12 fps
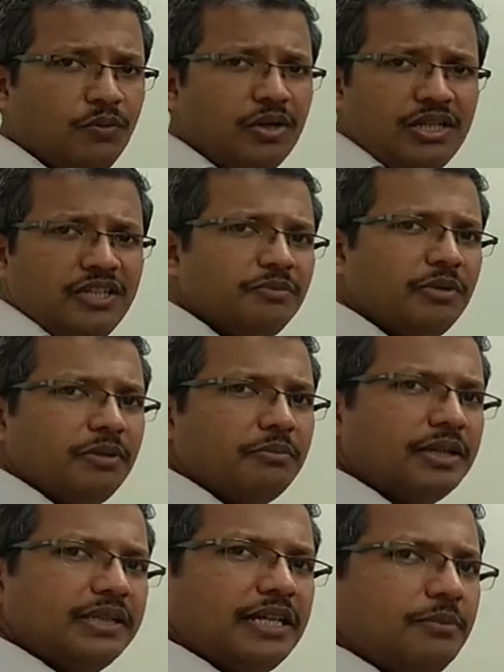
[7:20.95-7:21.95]
What is mean
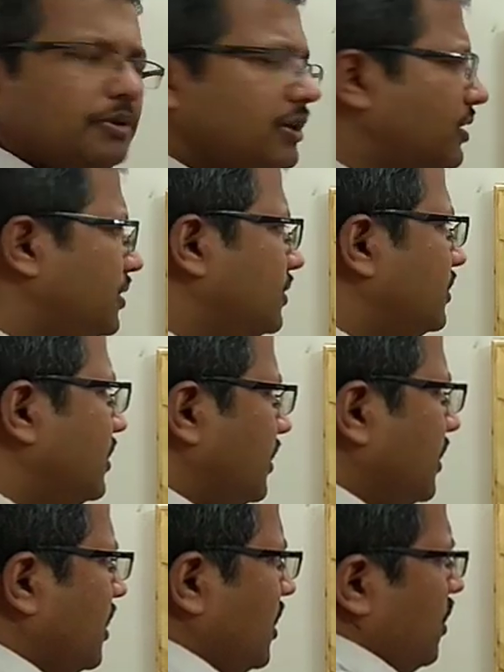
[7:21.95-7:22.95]
by that particular thing?